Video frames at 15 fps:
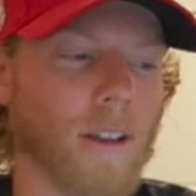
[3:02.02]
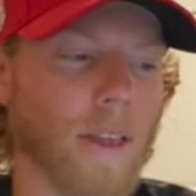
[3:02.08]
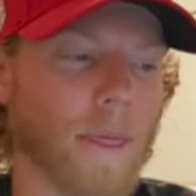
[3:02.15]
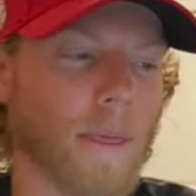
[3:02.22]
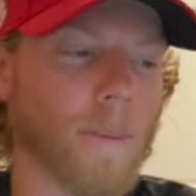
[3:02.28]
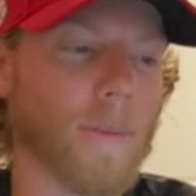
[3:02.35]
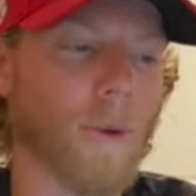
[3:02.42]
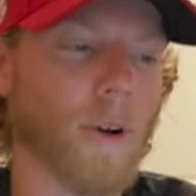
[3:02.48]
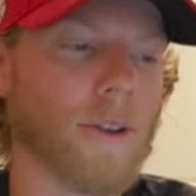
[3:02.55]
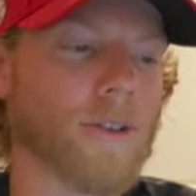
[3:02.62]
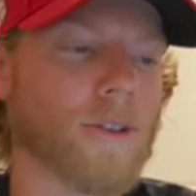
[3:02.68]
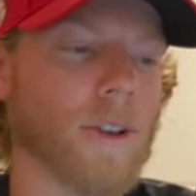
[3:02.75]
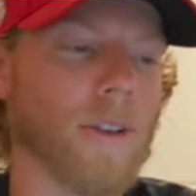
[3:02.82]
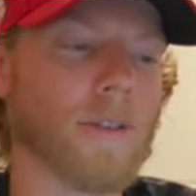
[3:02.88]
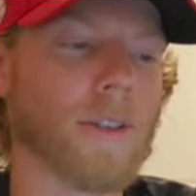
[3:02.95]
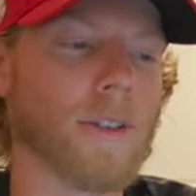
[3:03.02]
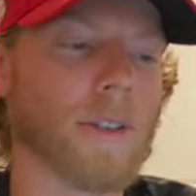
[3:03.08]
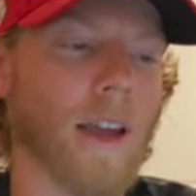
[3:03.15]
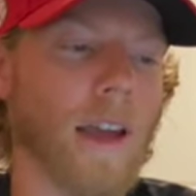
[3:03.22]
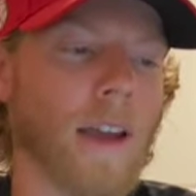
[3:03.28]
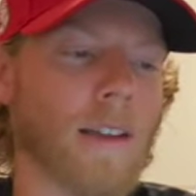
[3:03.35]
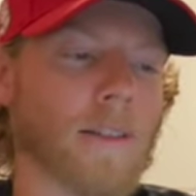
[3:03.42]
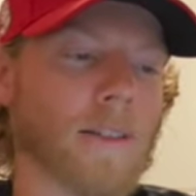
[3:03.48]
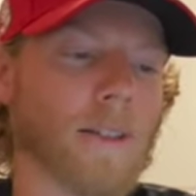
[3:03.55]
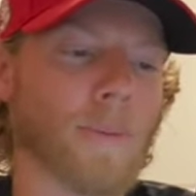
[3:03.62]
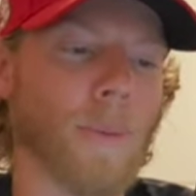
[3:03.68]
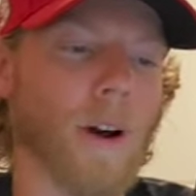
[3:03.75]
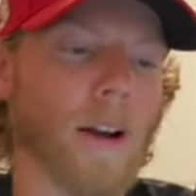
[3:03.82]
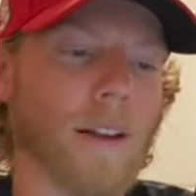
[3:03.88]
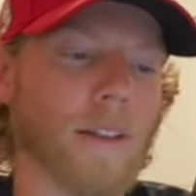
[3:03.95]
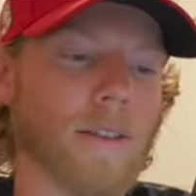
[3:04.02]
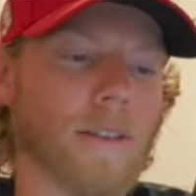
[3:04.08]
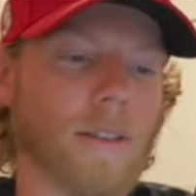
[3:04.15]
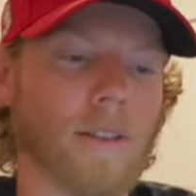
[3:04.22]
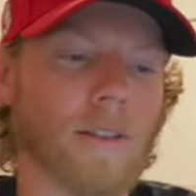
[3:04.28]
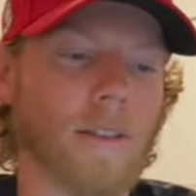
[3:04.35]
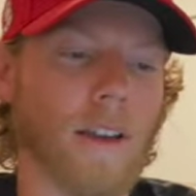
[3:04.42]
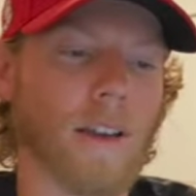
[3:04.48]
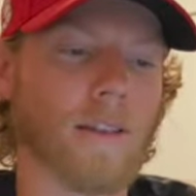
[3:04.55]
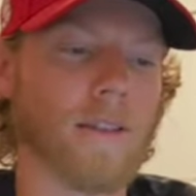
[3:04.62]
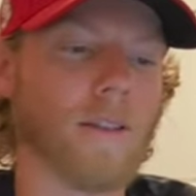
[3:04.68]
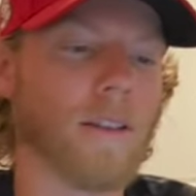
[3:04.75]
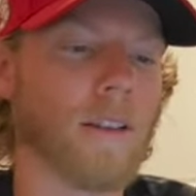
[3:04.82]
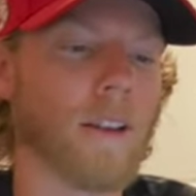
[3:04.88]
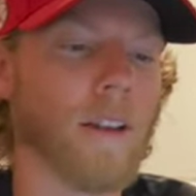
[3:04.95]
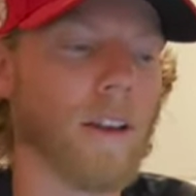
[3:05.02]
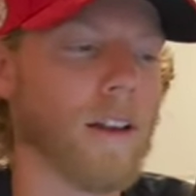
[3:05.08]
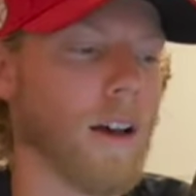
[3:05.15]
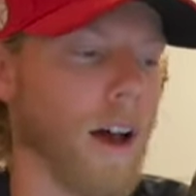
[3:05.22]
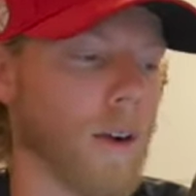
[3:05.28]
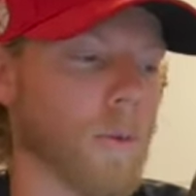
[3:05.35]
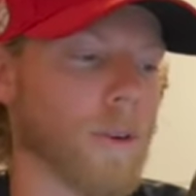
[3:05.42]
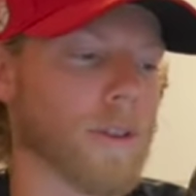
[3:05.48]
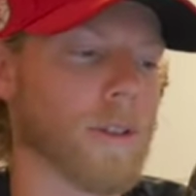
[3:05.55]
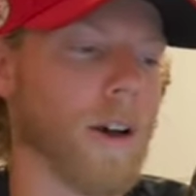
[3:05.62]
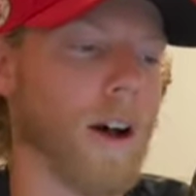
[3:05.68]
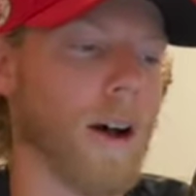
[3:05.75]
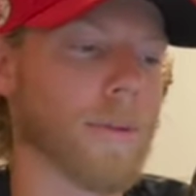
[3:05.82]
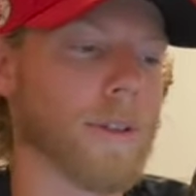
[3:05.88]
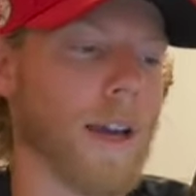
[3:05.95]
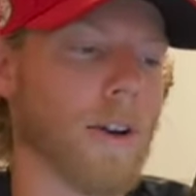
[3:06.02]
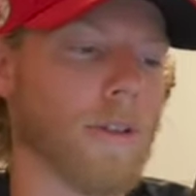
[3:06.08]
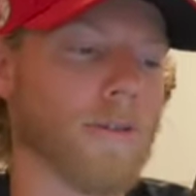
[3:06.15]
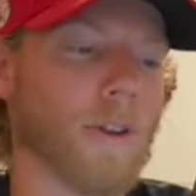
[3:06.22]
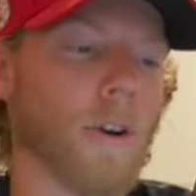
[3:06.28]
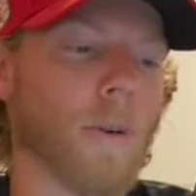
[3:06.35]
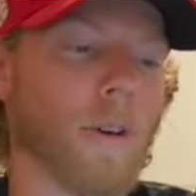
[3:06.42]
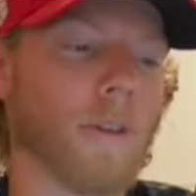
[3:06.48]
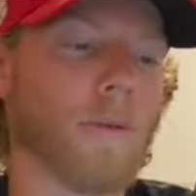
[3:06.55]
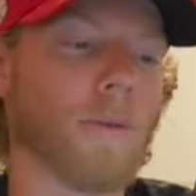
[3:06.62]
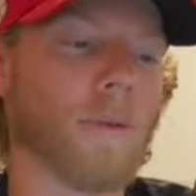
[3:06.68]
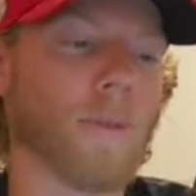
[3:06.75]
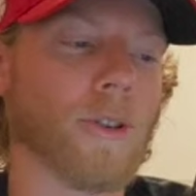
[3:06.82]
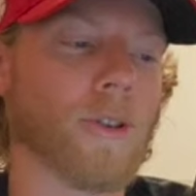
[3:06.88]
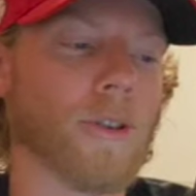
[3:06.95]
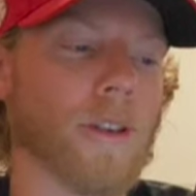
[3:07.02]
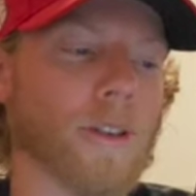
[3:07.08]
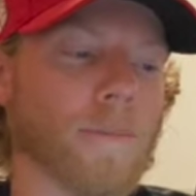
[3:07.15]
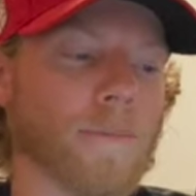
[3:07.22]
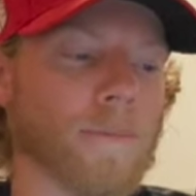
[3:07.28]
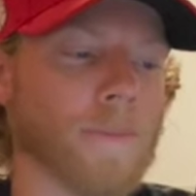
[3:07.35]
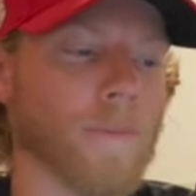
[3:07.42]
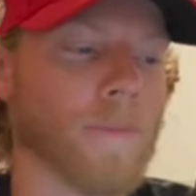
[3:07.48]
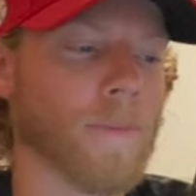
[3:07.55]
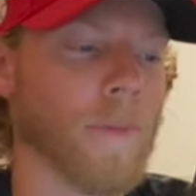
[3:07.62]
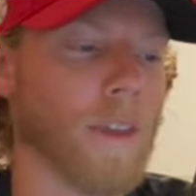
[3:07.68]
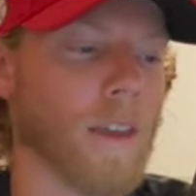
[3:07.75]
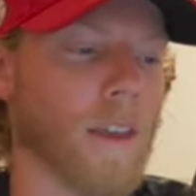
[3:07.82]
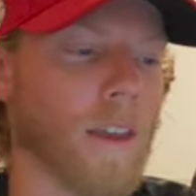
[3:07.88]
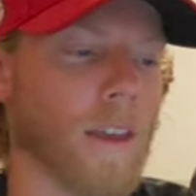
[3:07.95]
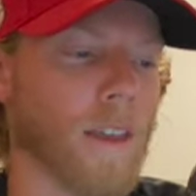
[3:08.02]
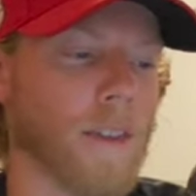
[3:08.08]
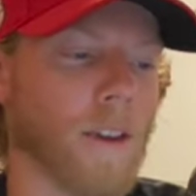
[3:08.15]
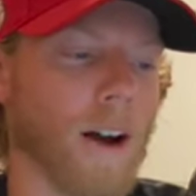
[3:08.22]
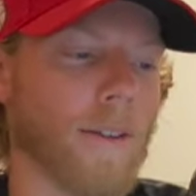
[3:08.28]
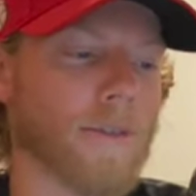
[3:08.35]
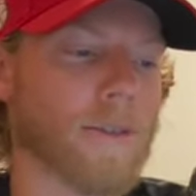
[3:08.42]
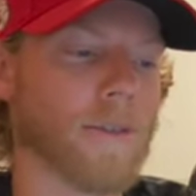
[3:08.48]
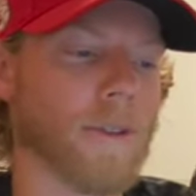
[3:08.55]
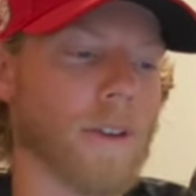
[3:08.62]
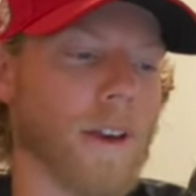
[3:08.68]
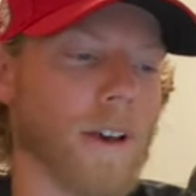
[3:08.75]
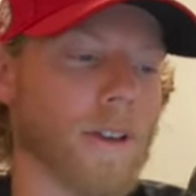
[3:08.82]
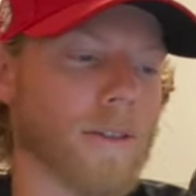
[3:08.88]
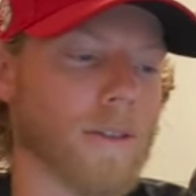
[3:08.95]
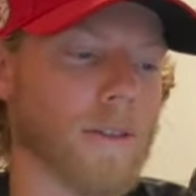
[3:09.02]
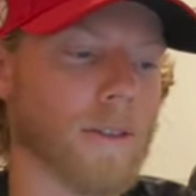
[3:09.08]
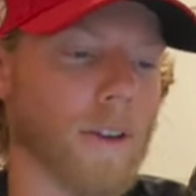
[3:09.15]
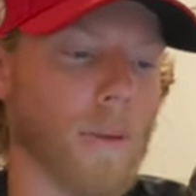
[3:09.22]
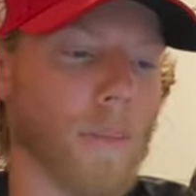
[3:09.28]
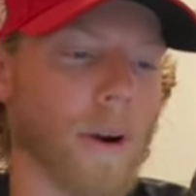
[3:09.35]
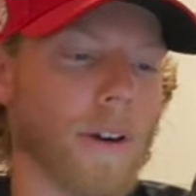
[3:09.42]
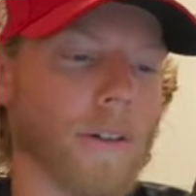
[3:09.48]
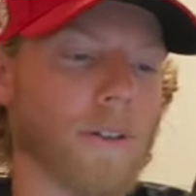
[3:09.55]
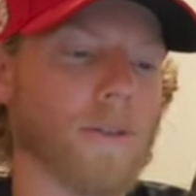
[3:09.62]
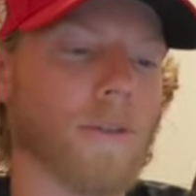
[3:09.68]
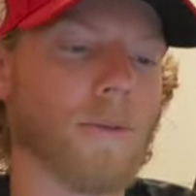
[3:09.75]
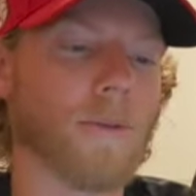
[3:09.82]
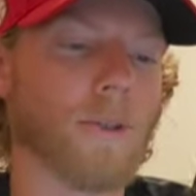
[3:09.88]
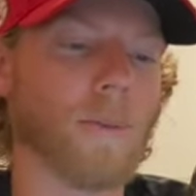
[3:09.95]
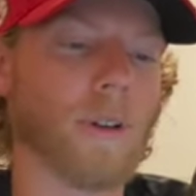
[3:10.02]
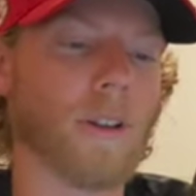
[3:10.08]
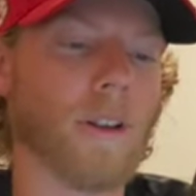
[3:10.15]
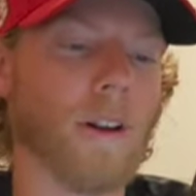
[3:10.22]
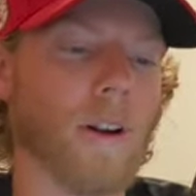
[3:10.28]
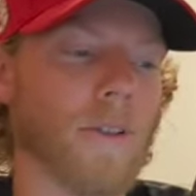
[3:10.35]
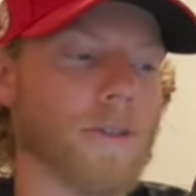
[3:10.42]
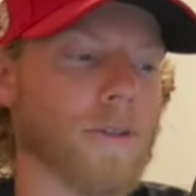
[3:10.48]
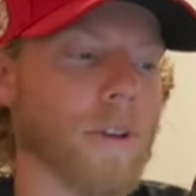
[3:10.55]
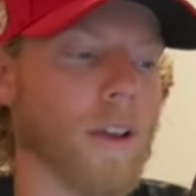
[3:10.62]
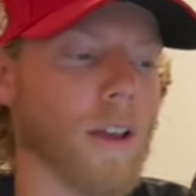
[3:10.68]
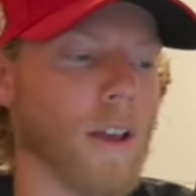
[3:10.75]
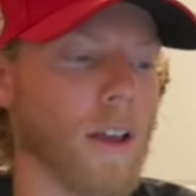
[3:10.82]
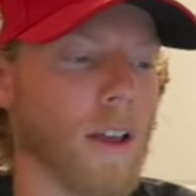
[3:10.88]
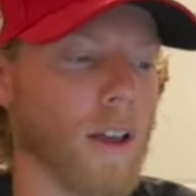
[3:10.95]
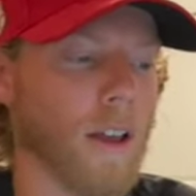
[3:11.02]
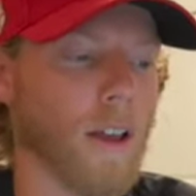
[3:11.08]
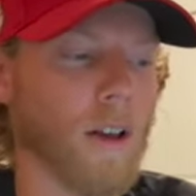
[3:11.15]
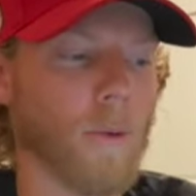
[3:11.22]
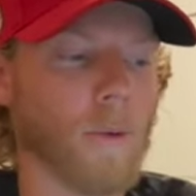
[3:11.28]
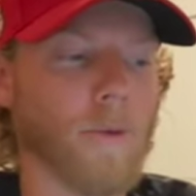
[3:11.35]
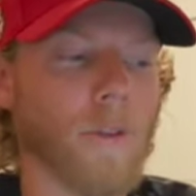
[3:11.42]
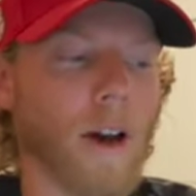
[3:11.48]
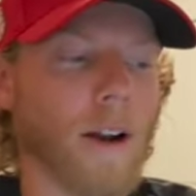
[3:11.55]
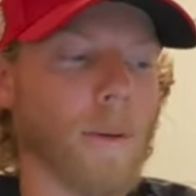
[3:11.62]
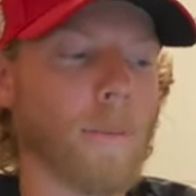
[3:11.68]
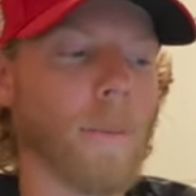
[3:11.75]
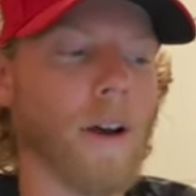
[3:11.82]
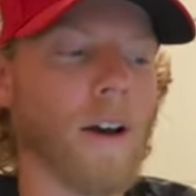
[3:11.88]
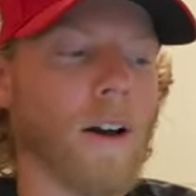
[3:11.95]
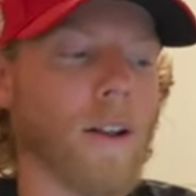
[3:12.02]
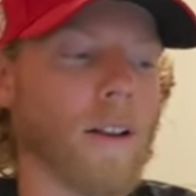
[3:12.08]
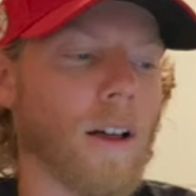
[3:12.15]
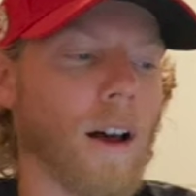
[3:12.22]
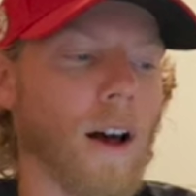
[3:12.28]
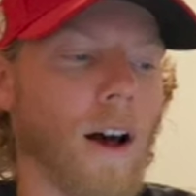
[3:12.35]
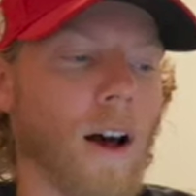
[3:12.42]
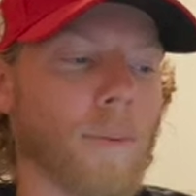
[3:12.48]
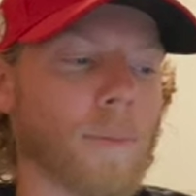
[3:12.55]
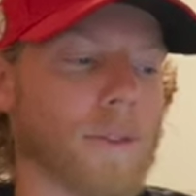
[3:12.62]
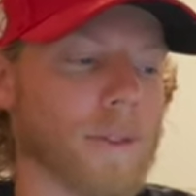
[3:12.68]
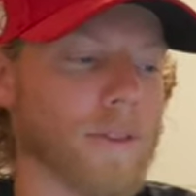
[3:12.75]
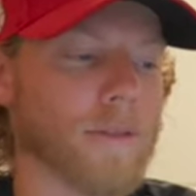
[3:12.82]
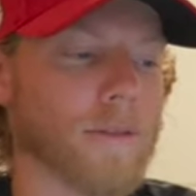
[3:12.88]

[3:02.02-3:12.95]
The boy shoves his hands in his pockets and says, I want to opt out of going through the machine. The officer yells, apparently to the room at large, We've got a male opt.